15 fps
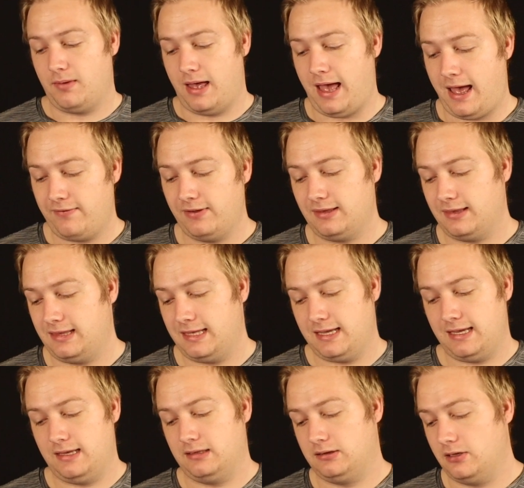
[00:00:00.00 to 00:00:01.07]
having
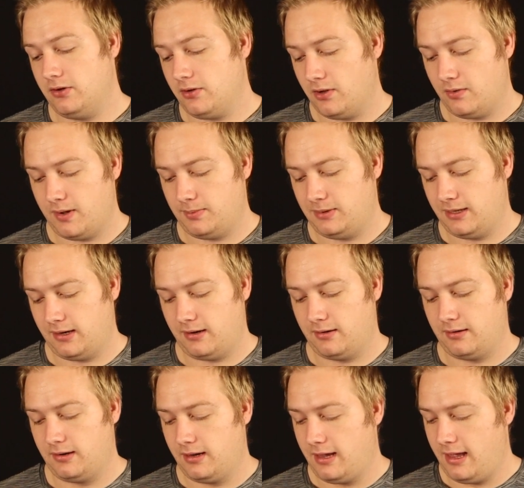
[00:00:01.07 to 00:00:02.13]
the logo up there,